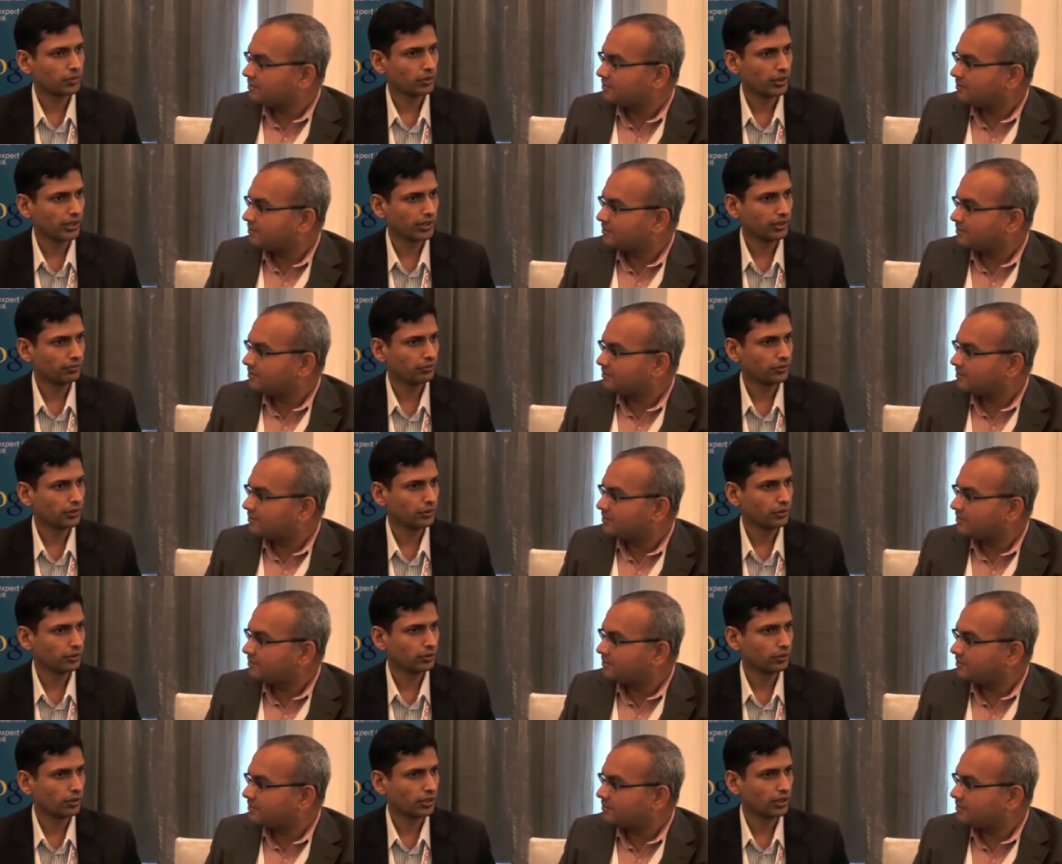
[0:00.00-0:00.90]
Speaker 1: quite a few
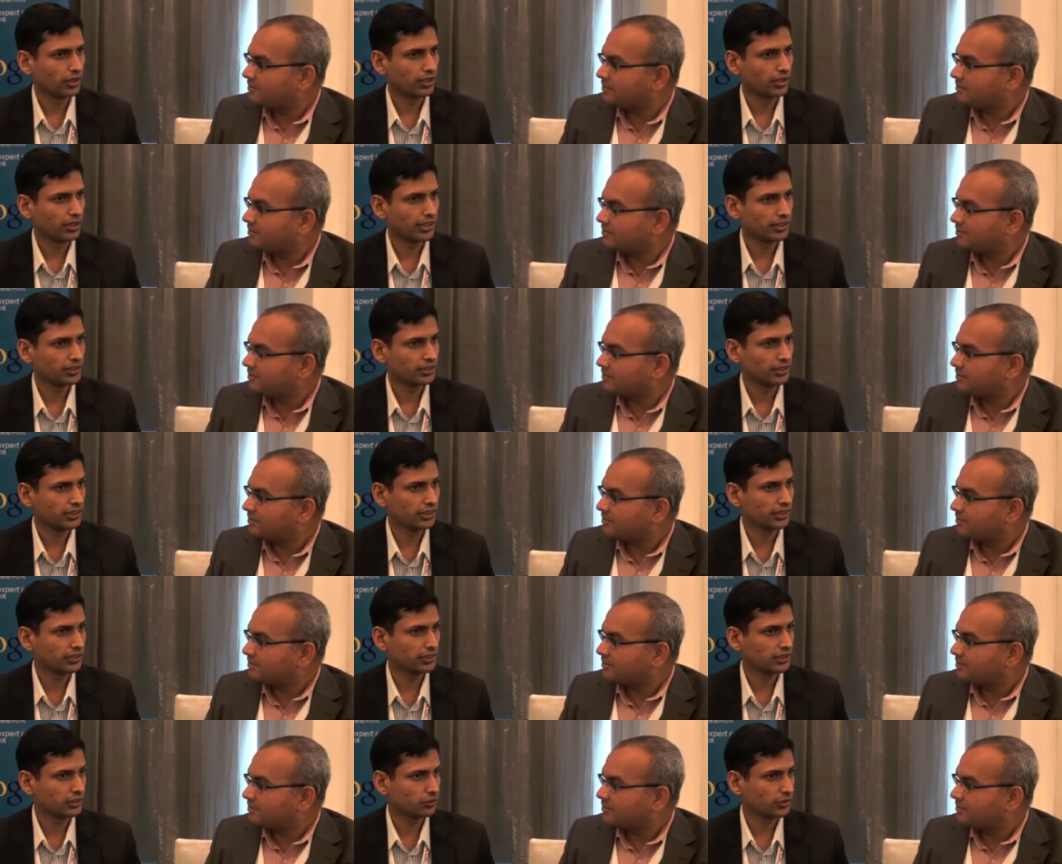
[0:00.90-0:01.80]

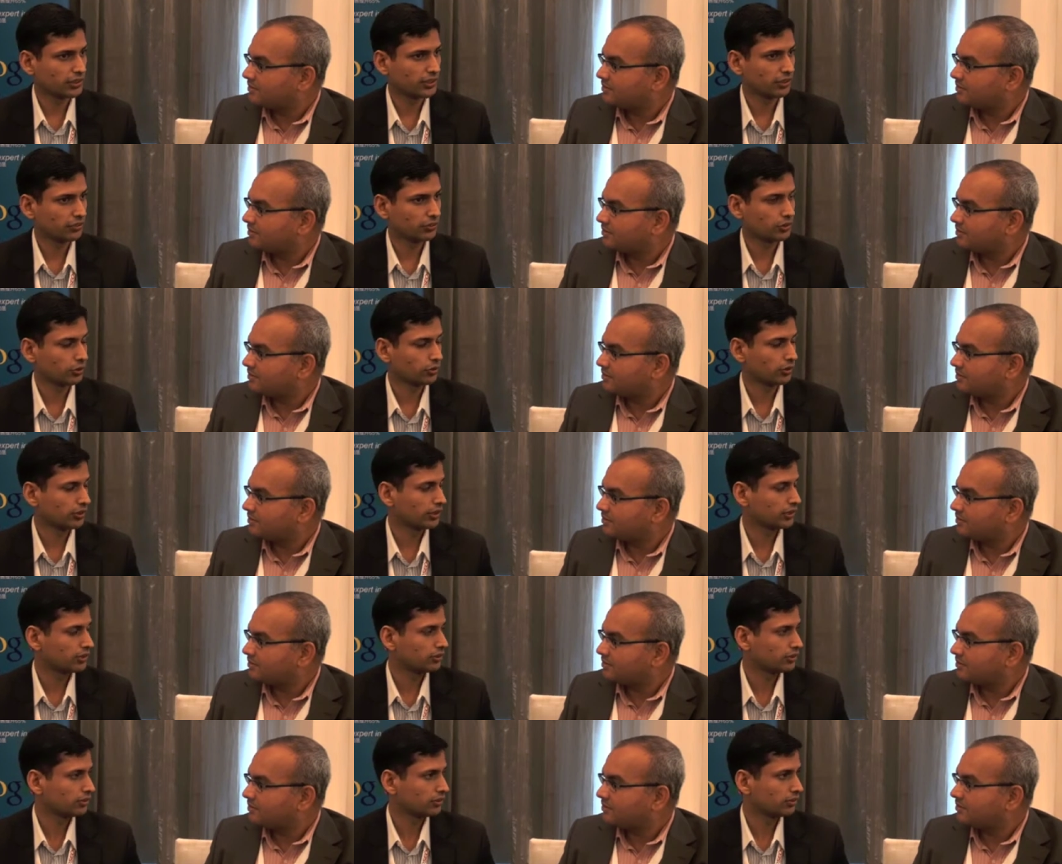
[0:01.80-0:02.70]
exchanges which have shown
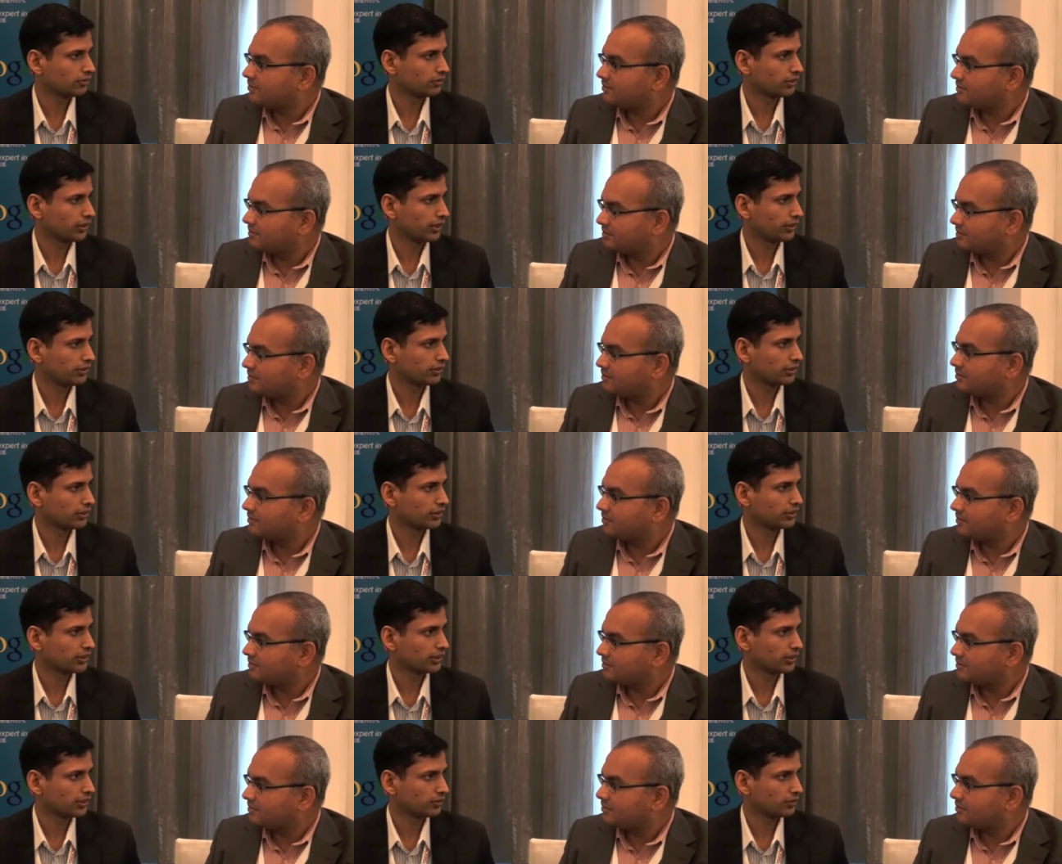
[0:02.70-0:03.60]
ex interest
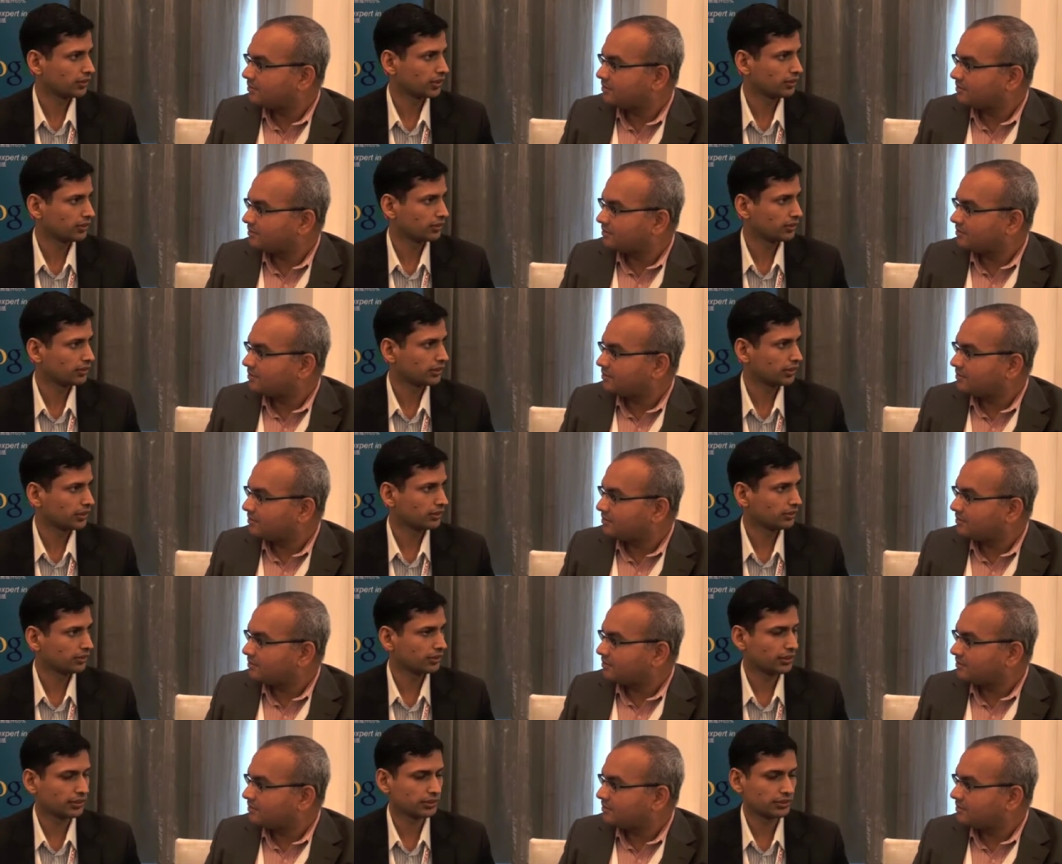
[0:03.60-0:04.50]
as well in
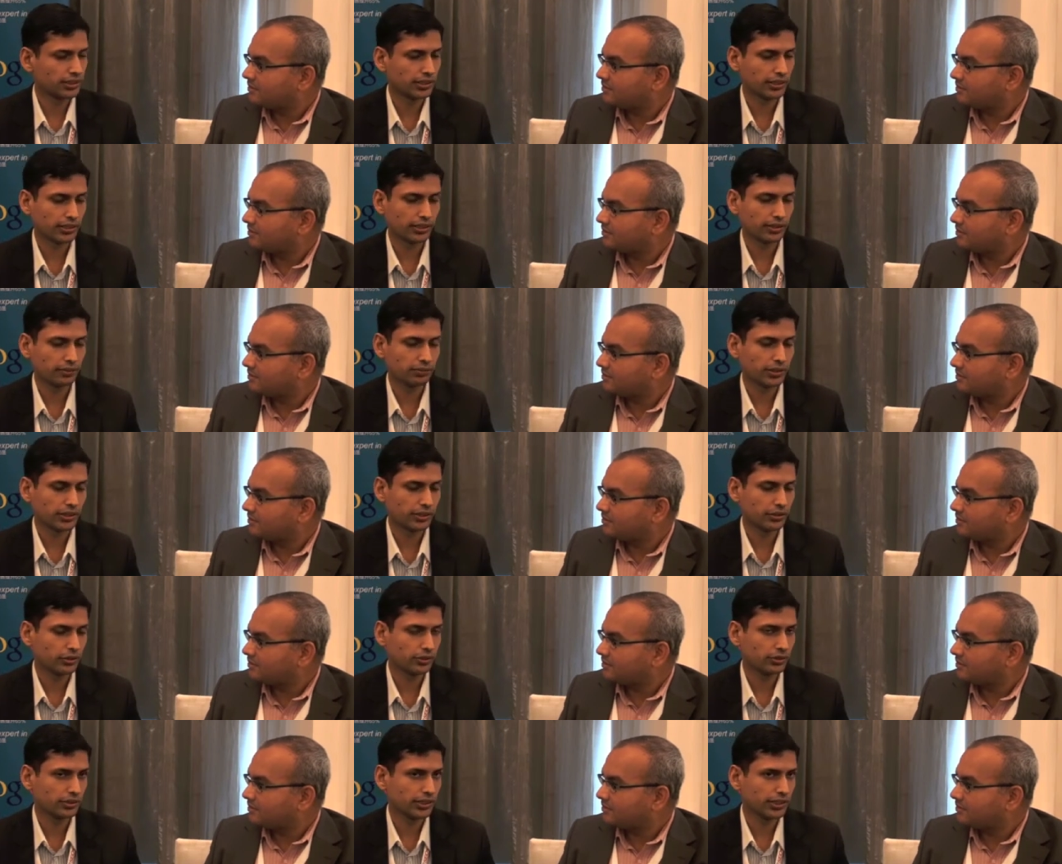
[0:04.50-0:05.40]
setting up their
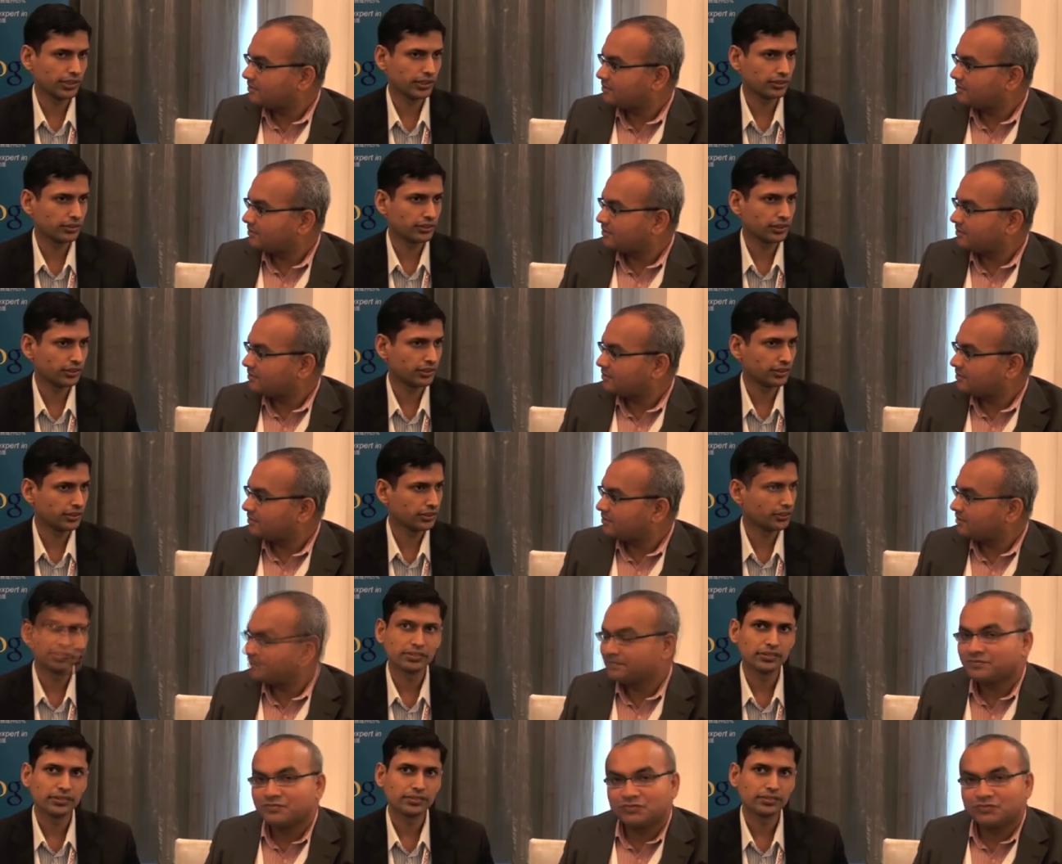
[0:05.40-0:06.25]
own data centers.